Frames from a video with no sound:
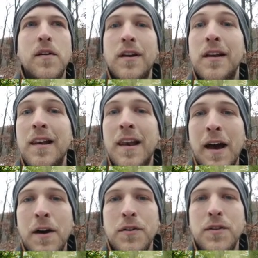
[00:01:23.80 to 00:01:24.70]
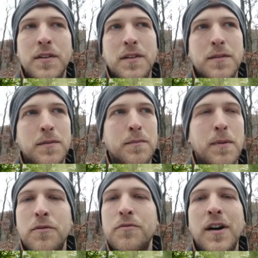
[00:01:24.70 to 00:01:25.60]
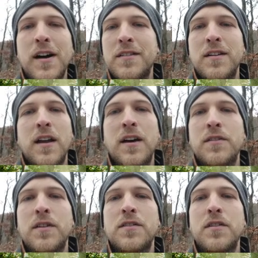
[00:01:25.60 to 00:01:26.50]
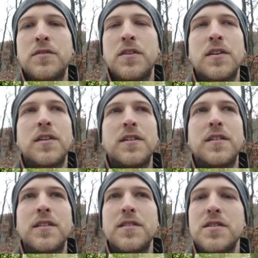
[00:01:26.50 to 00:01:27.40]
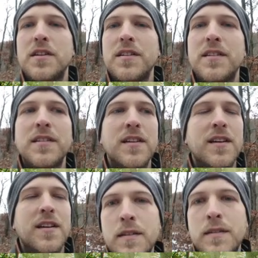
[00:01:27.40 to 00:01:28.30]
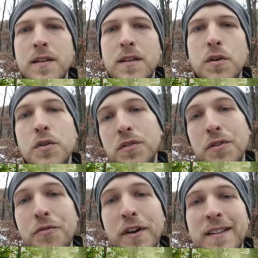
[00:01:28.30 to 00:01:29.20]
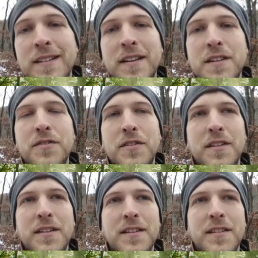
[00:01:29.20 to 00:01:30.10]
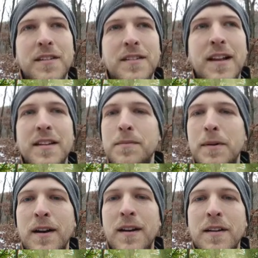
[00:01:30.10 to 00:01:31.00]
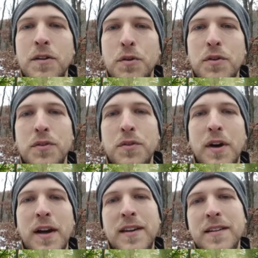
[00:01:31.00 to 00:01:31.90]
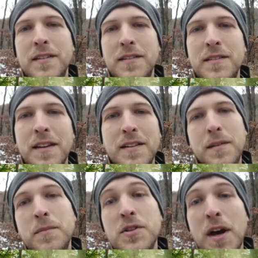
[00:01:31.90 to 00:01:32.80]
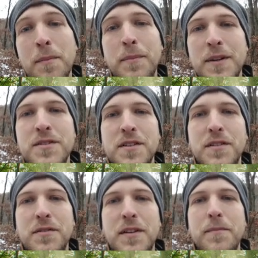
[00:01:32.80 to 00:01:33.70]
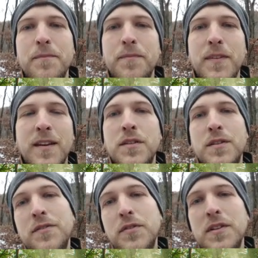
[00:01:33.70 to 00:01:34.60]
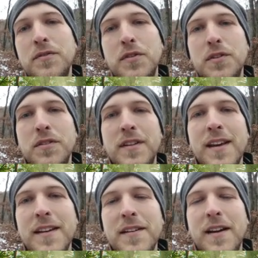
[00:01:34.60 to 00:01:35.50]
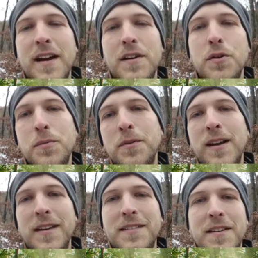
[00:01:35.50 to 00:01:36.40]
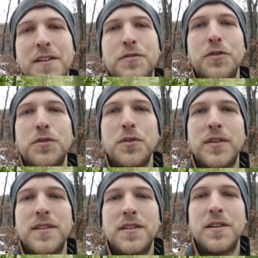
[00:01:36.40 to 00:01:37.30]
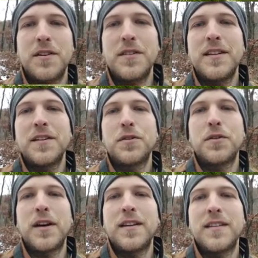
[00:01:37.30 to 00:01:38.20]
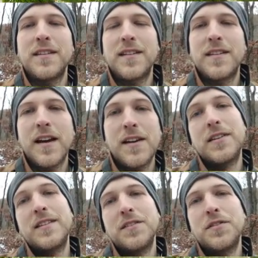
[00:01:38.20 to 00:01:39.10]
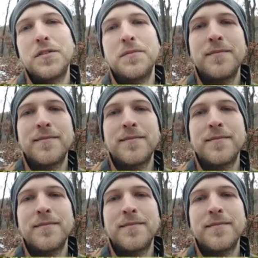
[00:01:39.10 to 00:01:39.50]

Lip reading: Really loud, it's by far the loudest of the chickadees. It's also the friendliest one, and it lets me really close, so I can take some sharp pictures of them. So that was it for today. I hope you liked the photos and the video, and I will see you soon.